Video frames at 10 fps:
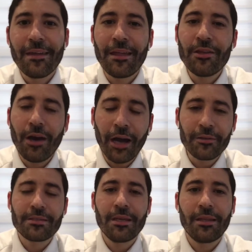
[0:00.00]
then you are
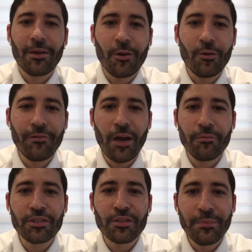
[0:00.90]
Yotzei
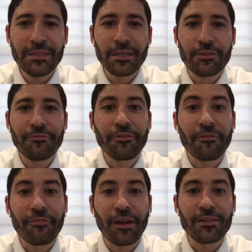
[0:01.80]
Yedehovah, which means that you
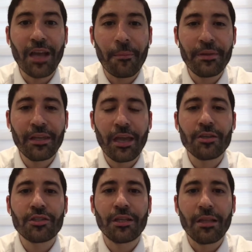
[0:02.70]
fulfill the
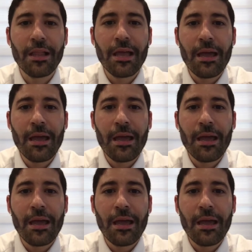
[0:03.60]
obligation